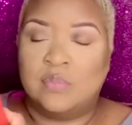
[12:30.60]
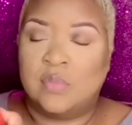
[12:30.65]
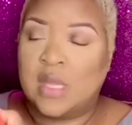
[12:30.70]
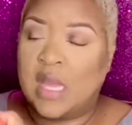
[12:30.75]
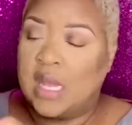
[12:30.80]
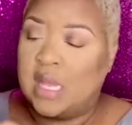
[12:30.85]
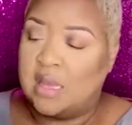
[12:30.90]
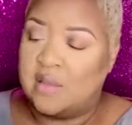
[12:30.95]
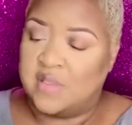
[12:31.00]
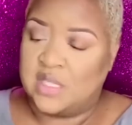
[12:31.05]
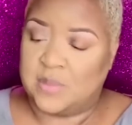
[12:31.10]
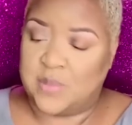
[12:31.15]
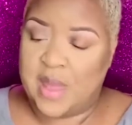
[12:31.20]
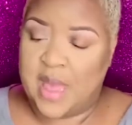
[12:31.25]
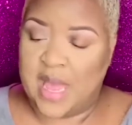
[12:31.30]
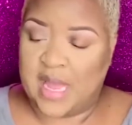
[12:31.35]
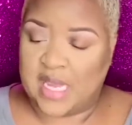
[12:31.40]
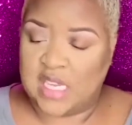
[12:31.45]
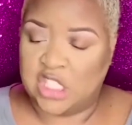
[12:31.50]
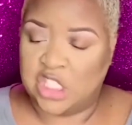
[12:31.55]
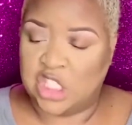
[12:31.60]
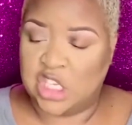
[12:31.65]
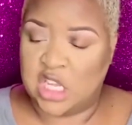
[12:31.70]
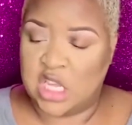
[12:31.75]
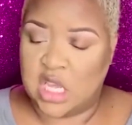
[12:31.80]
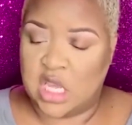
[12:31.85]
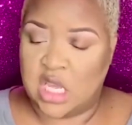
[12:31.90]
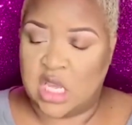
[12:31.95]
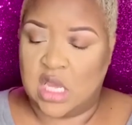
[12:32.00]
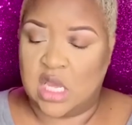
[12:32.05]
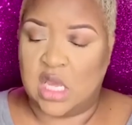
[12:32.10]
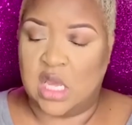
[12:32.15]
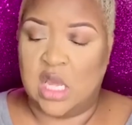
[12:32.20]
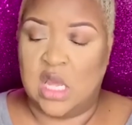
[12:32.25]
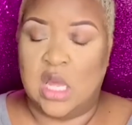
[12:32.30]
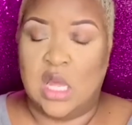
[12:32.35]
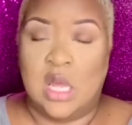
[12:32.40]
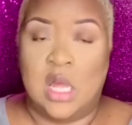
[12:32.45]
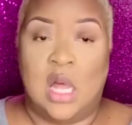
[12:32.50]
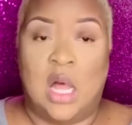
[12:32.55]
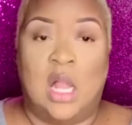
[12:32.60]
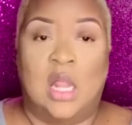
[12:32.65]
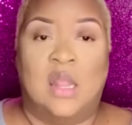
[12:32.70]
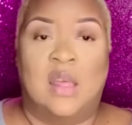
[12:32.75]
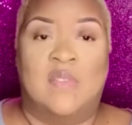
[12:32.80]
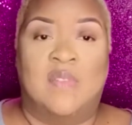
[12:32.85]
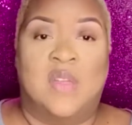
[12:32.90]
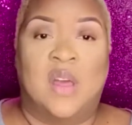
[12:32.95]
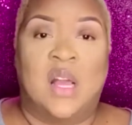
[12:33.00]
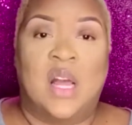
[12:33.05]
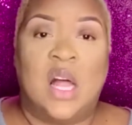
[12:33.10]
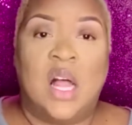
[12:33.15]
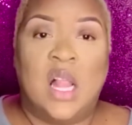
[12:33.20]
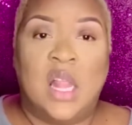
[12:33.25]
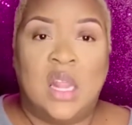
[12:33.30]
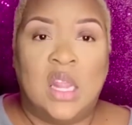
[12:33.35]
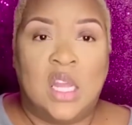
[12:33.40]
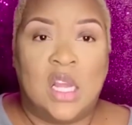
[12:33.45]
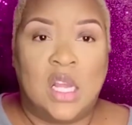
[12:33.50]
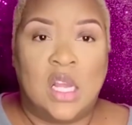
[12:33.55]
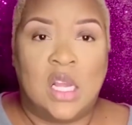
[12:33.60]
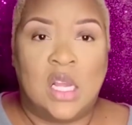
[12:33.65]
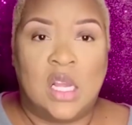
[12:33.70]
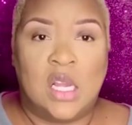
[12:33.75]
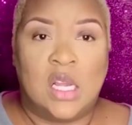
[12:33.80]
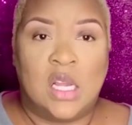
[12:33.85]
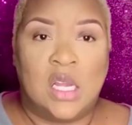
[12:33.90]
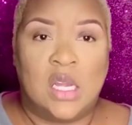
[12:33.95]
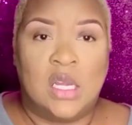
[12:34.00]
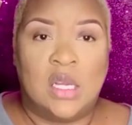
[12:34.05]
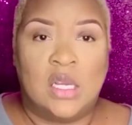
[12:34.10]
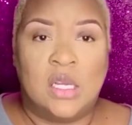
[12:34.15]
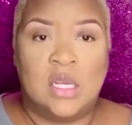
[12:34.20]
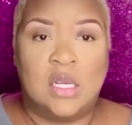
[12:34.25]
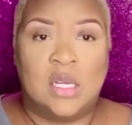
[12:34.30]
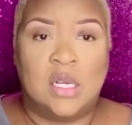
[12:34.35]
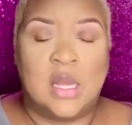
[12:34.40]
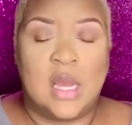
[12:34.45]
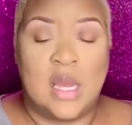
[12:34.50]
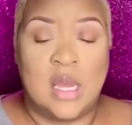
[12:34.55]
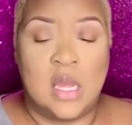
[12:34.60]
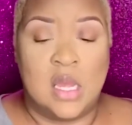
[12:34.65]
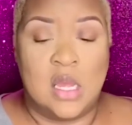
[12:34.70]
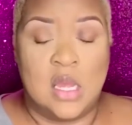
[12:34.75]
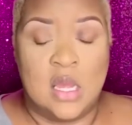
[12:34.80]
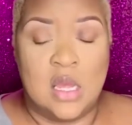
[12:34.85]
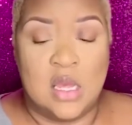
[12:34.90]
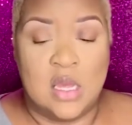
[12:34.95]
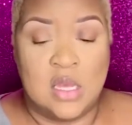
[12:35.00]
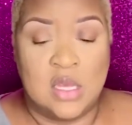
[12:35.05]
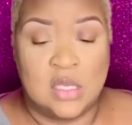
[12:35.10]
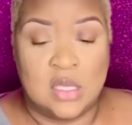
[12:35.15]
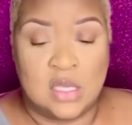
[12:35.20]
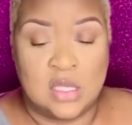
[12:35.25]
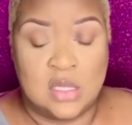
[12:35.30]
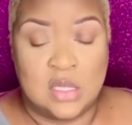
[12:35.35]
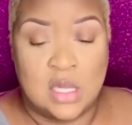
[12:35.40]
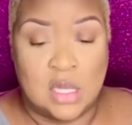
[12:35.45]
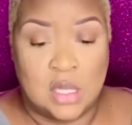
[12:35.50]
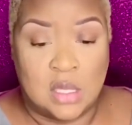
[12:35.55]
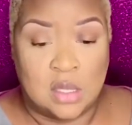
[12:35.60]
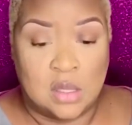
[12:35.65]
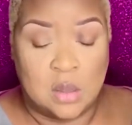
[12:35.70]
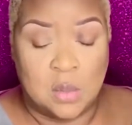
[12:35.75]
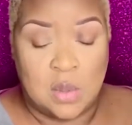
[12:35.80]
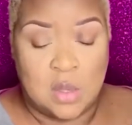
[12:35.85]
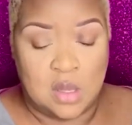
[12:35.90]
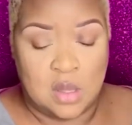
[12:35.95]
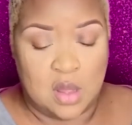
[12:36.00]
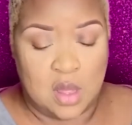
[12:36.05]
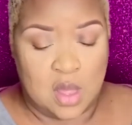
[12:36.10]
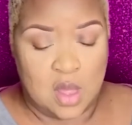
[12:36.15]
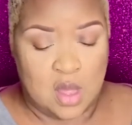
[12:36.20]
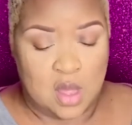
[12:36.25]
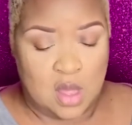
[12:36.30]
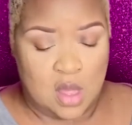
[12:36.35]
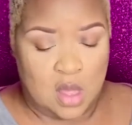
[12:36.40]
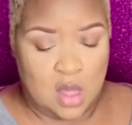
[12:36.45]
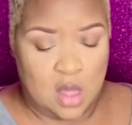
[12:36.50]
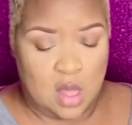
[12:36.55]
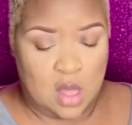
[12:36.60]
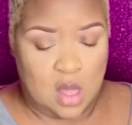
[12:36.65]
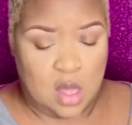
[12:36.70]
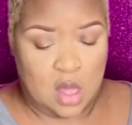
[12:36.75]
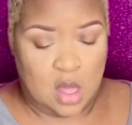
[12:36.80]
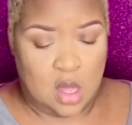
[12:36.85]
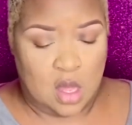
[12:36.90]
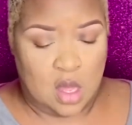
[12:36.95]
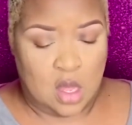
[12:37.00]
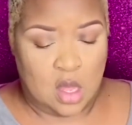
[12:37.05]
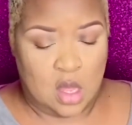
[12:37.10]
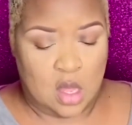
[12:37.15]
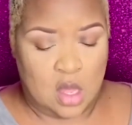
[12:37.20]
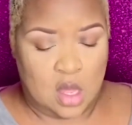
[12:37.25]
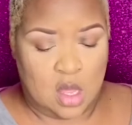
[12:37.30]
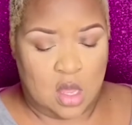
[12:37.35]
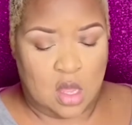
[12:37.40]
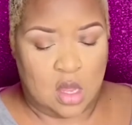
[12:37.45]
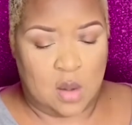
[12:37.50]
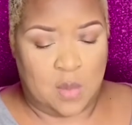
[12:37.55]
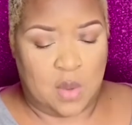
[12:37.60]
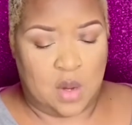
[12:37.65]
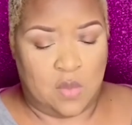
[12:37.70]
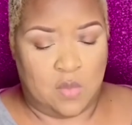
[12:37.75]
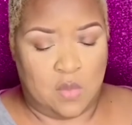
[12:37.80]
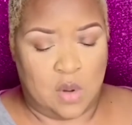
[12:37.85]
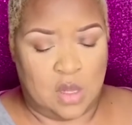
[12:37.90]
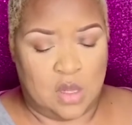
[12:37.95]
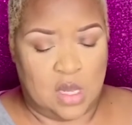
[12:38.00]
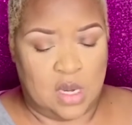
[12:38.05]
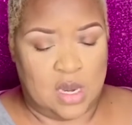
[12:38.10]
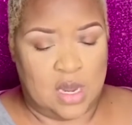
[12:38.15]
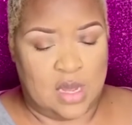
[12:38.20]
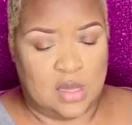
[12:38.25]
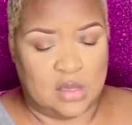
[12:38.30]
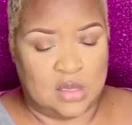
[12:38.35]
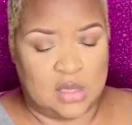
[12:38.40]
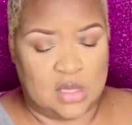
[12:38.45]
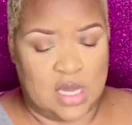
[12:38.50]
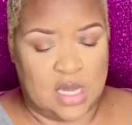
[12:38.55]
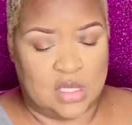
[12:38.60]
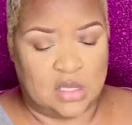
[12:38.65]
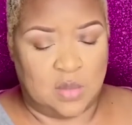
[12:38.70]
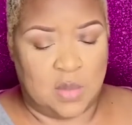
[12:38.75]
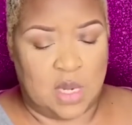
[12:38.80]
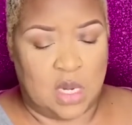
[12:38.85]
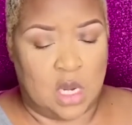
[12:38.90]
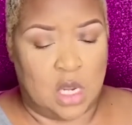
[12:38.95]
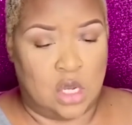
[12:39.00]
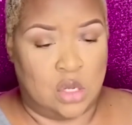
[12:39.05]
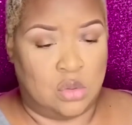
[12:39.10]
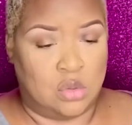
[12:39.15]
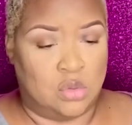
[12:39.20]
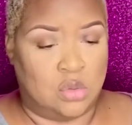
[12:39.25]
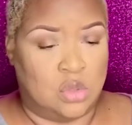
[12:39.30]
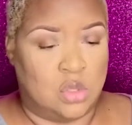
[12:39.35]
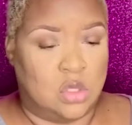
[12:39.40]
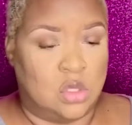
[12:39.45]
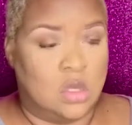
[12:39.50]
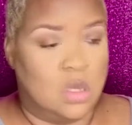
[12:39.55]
Love this packaging. Love the color. Okay, so I'll just take a little bit of that, and I'm gonna run that down the sides of my nose.